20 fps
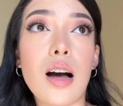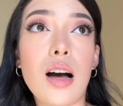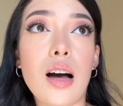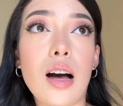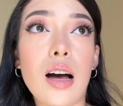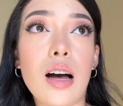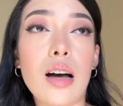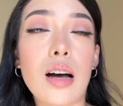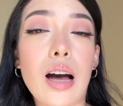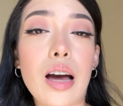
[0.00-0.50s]

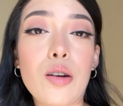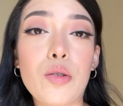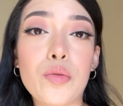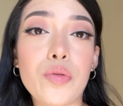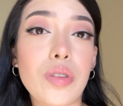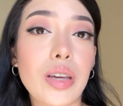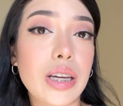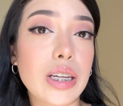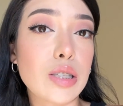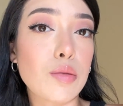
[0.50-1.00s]
Uh, I don't
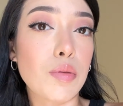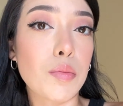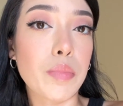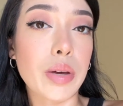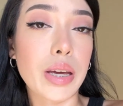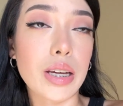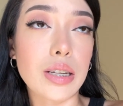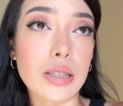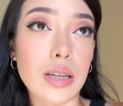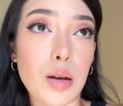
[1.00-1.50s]
think it's been
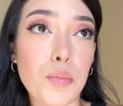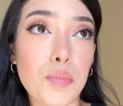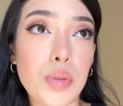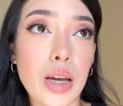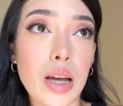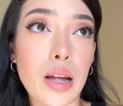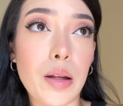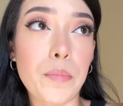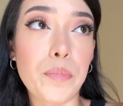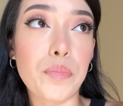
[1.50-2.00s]
picked up
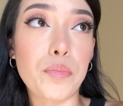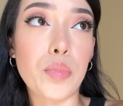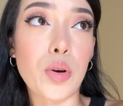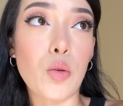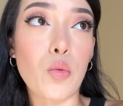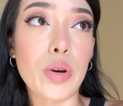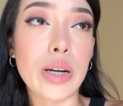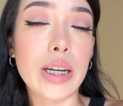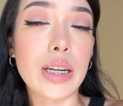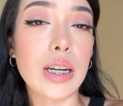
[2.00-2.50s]
yet,
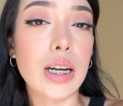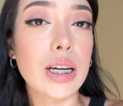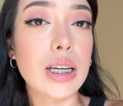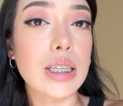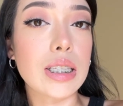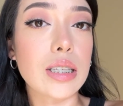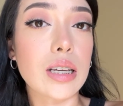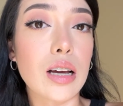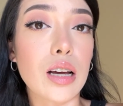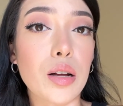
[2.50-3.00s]
but when it
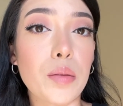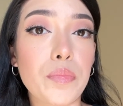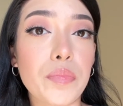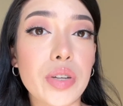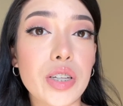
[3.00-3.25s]
does, um,